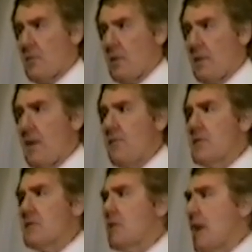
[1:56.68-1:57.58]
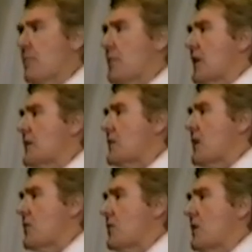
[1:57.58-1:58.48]
And that physical happening is
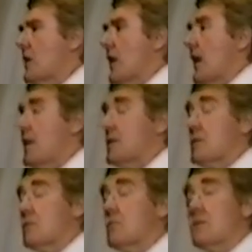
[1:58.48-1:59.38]
known as